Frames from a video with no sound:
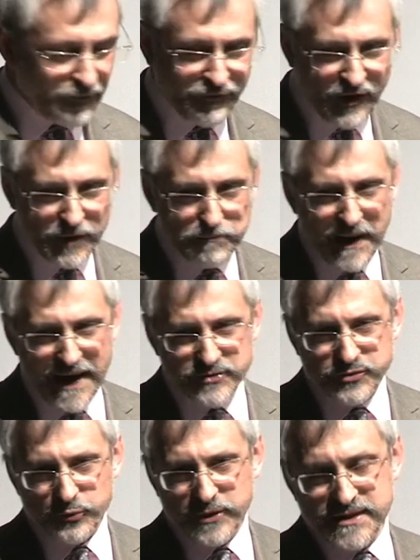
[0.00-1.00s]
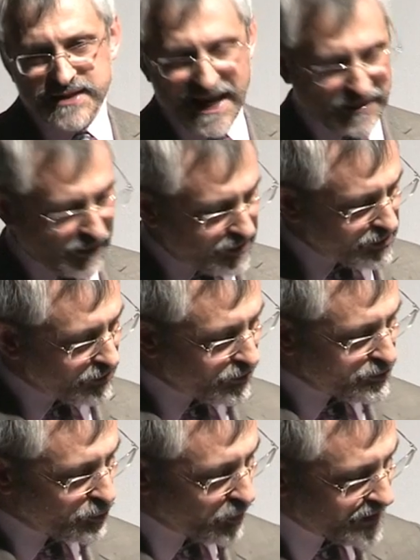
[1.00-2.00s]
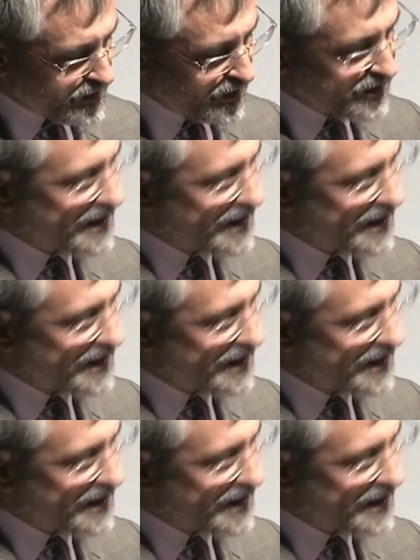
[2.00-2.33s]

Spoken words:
referred back to Reid's analytical drawings